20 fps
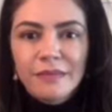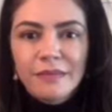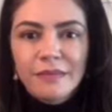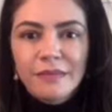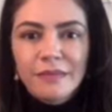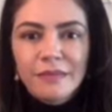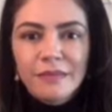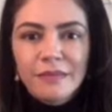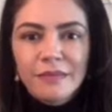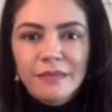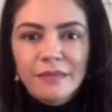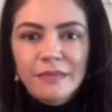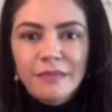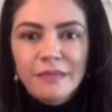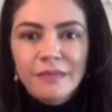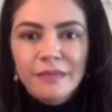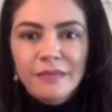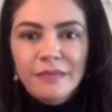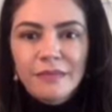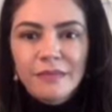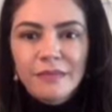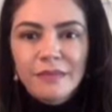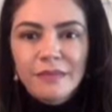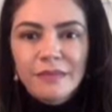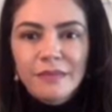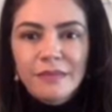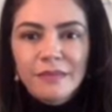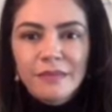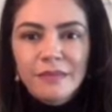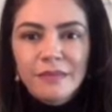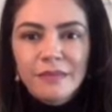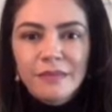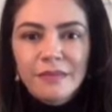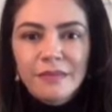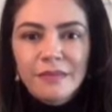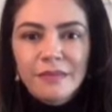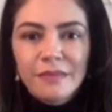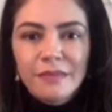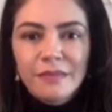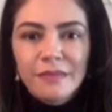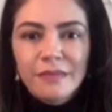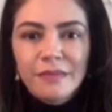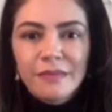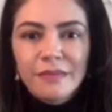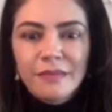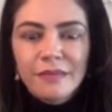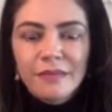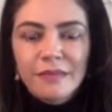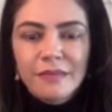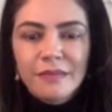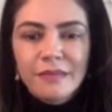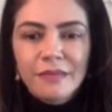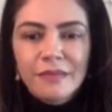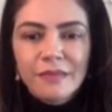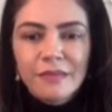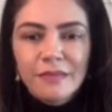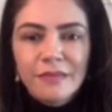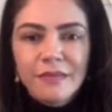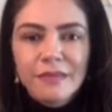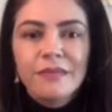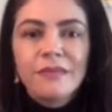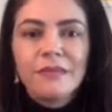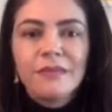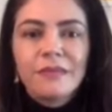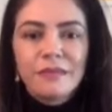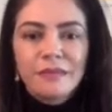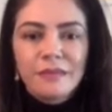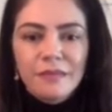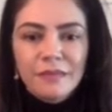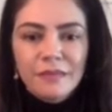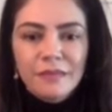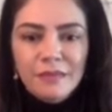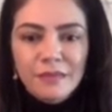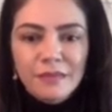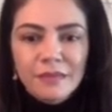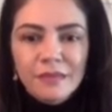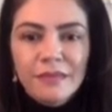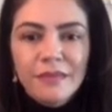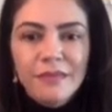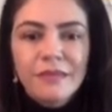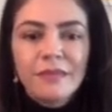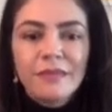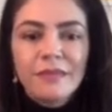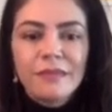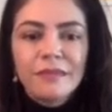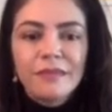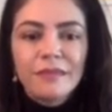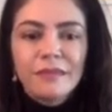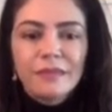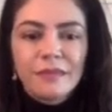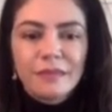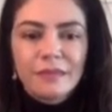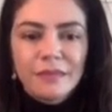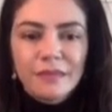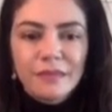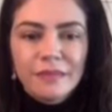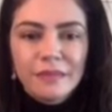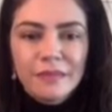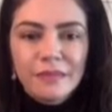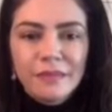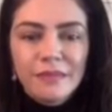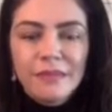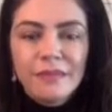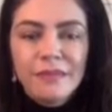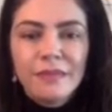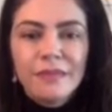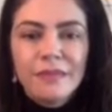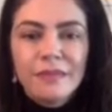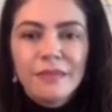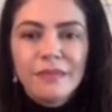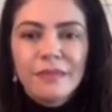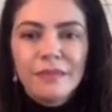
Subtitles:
The person shown says nothing.